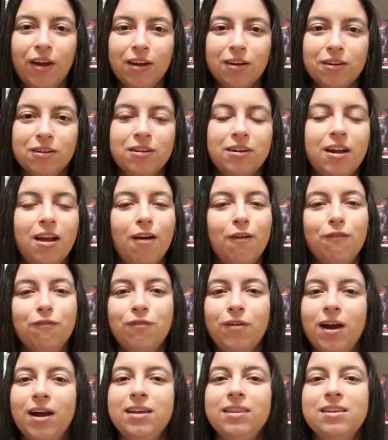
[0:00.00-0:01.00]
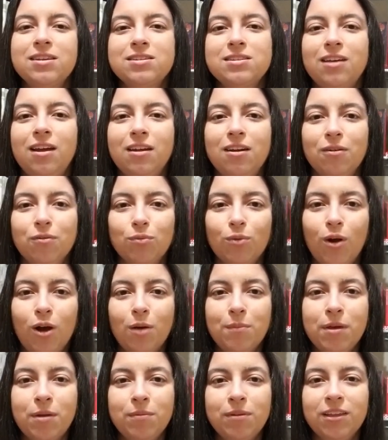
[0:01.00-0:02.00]
fighter find this on a
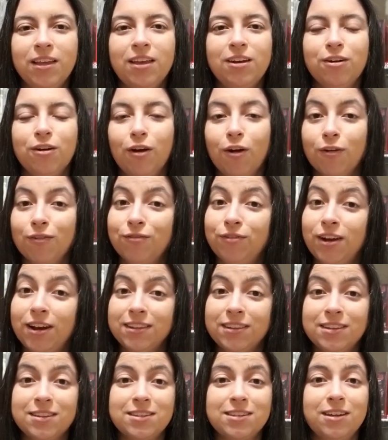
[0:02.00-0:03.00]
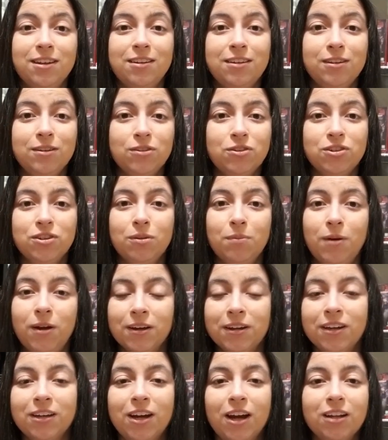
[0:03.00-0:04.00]
ROM emulator or find this on Neo Geo
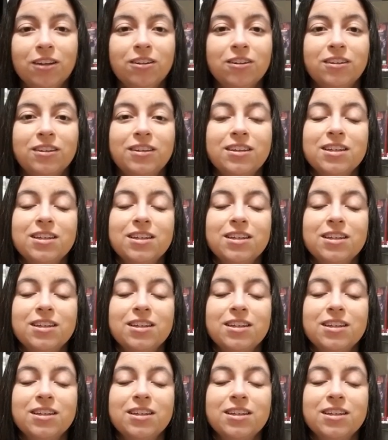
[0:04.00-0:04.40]
Pocket Color.